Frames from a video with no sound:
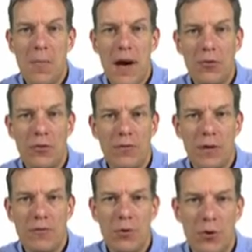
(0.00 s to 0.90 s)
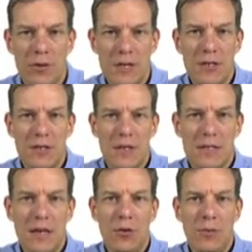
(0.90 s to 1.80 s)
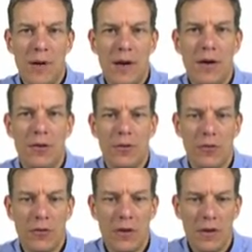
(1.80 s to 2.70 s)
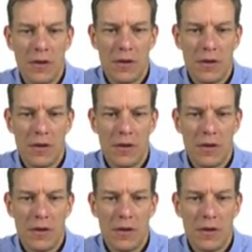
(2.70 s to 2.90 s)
amount of a given organization that's held by others.